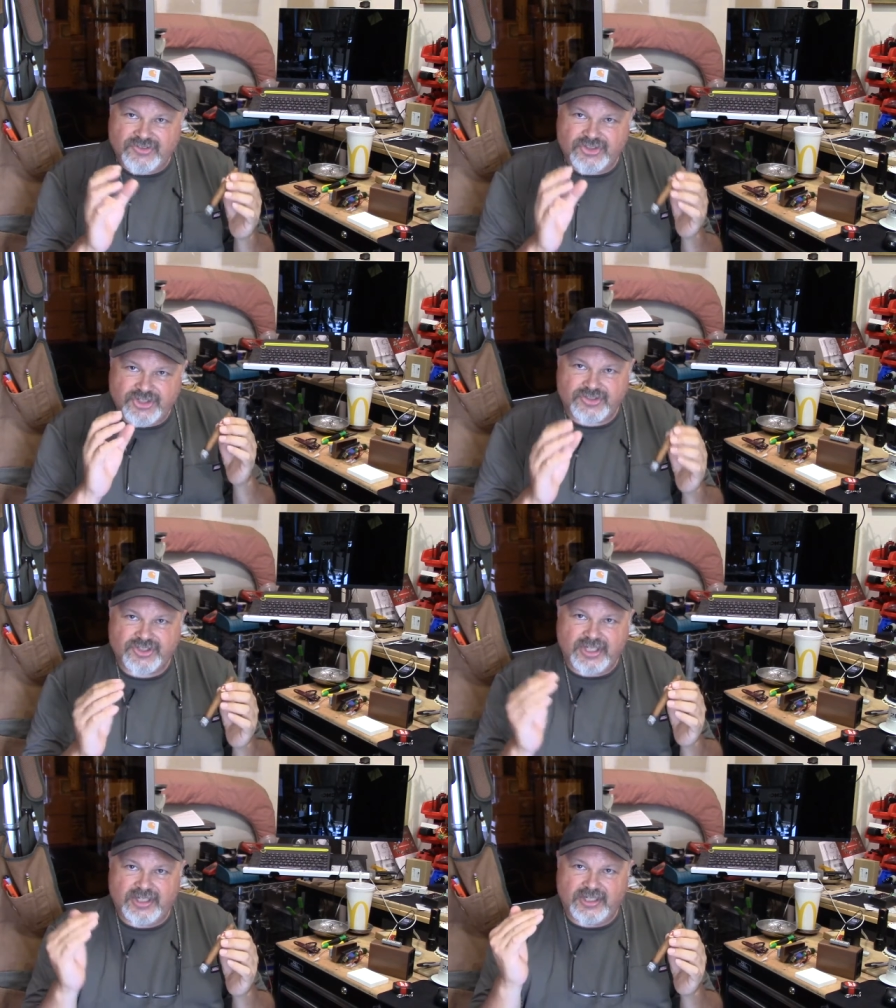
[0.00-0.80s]

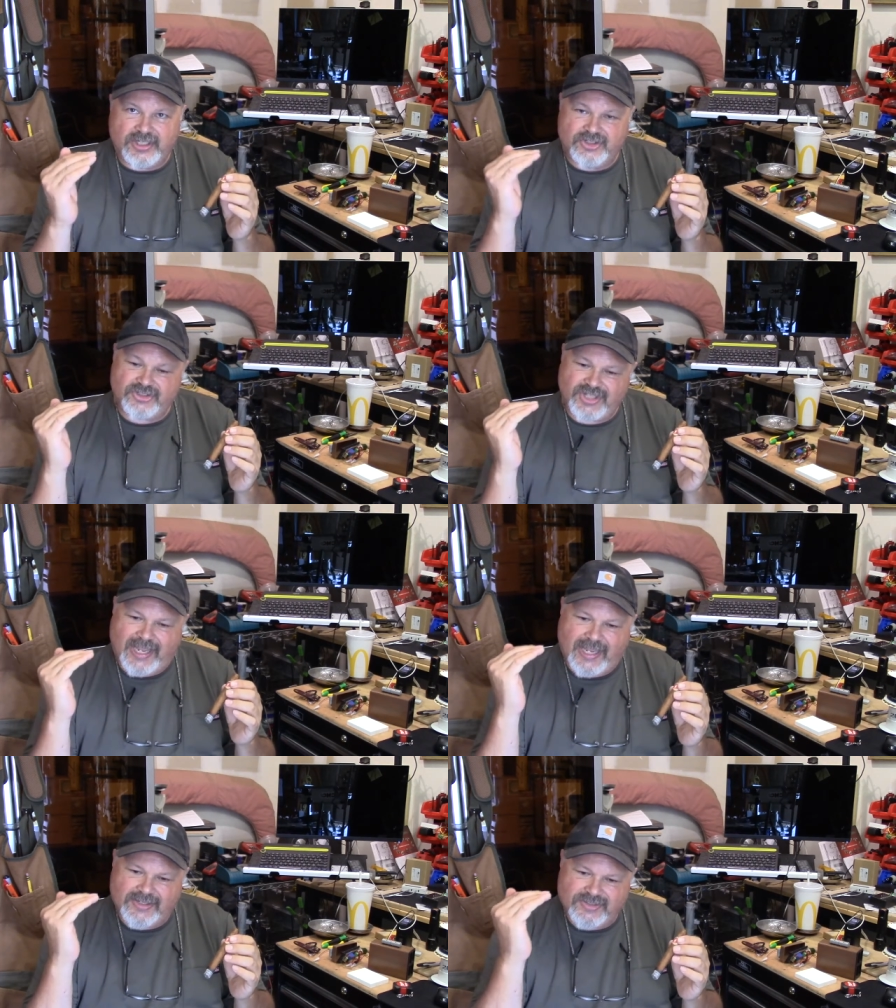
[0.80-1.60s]
just
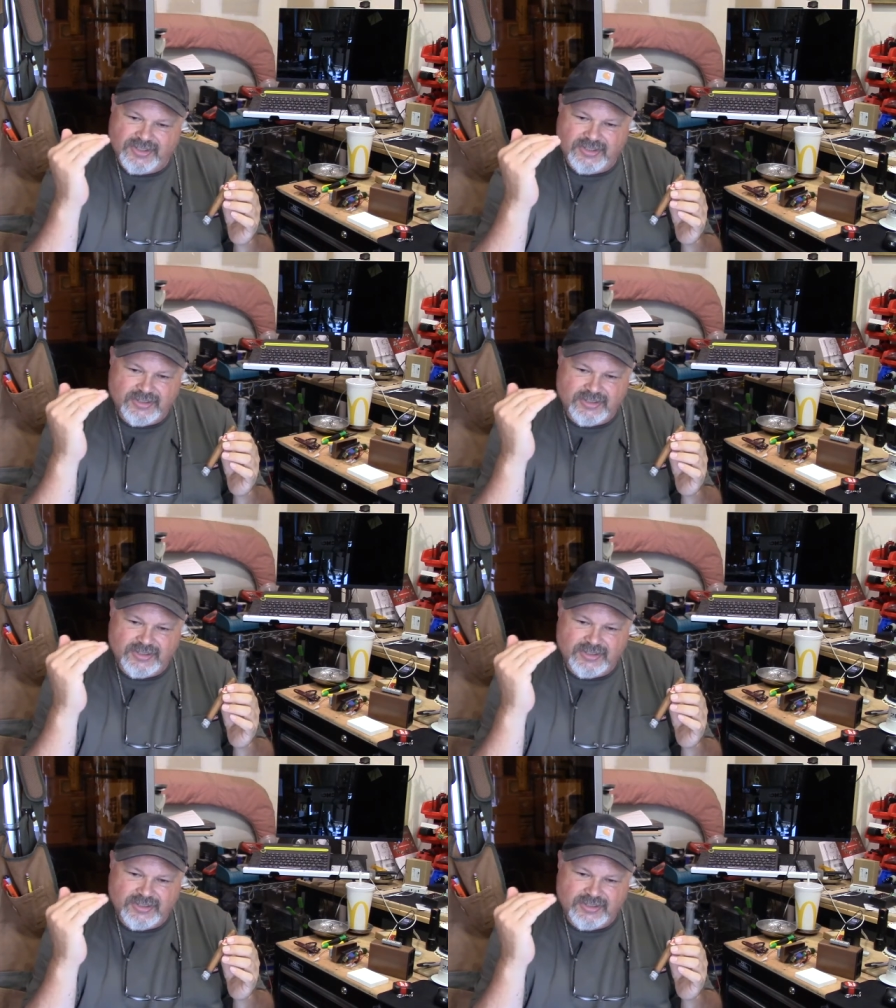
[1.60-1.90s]
hasn't